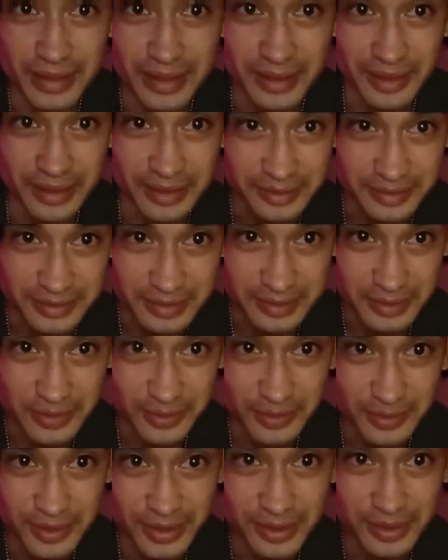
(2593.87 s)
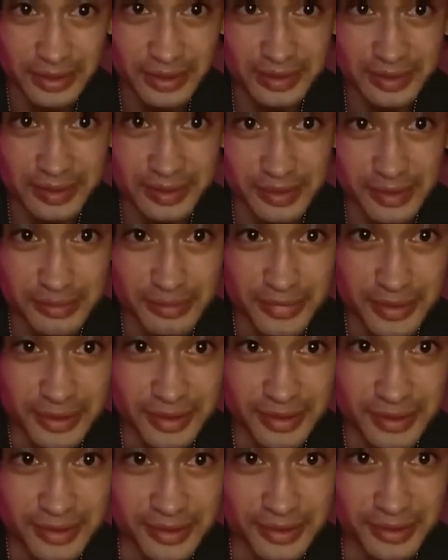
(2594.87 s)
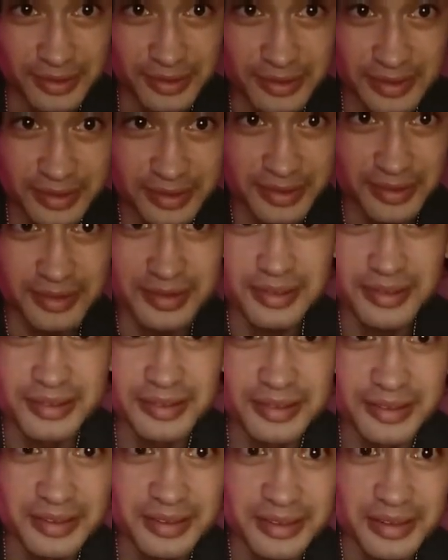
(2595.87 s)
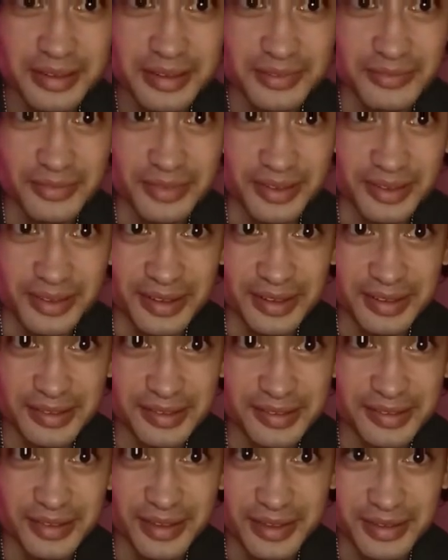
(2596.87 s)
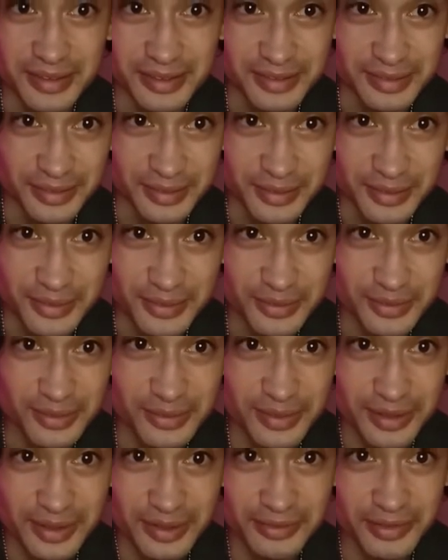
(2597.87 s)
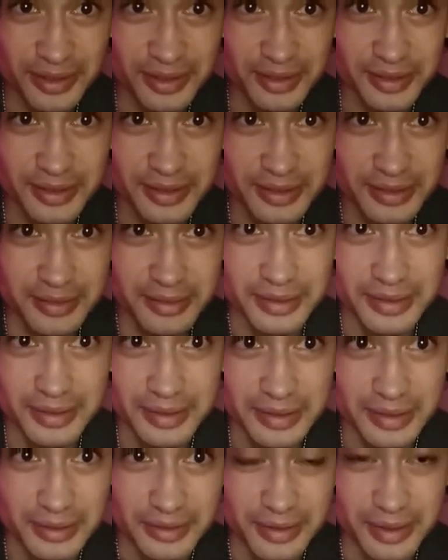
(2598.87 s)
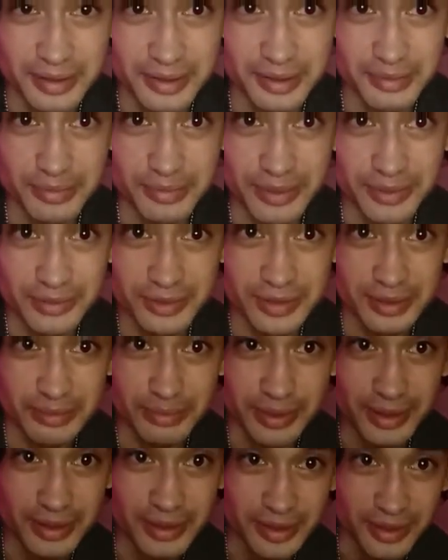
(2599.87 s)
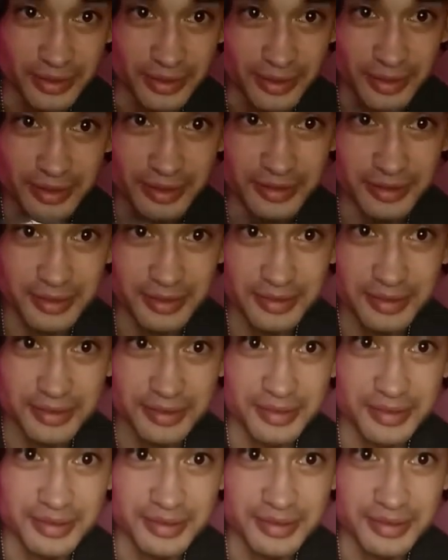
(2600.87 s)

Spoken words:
I got 20-something issues, but I just thought these were cool, and I really like the Beavis and Butthead art.